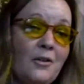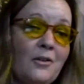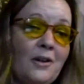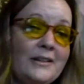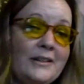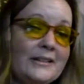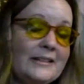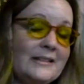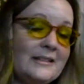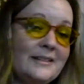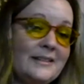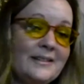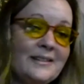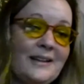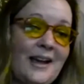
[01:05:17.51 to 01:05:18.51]
I
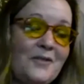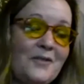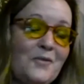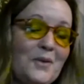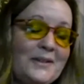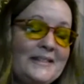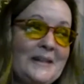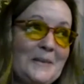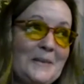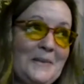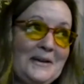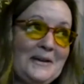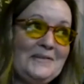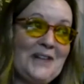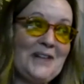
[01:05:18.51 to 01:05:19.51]
just kind of one step
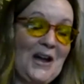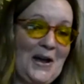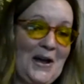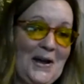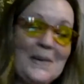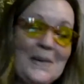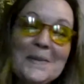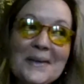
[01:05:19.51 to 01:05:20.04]
at a time.